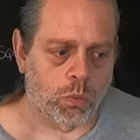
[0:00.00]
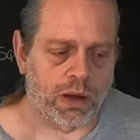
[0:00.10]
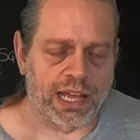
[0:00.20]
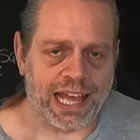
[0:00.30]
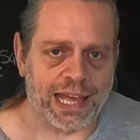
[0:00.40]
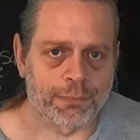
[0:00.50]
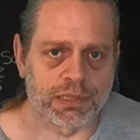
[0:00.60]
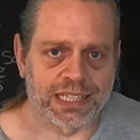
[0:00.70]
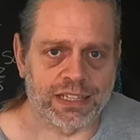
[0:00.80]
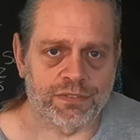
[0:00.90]
why I
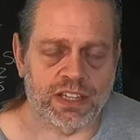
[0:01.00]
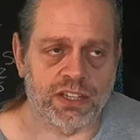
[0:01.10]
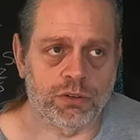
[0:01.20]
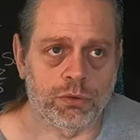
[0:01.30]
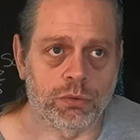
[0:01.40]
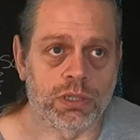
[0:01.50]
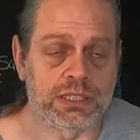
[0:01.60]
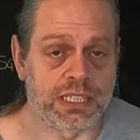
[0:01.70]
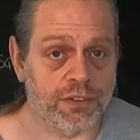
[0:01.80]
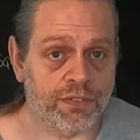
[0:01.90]
believe that you
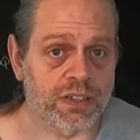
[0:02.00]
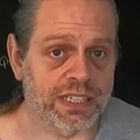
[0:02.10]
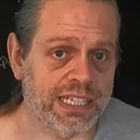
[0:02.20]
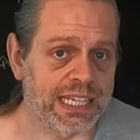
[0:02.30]
definitely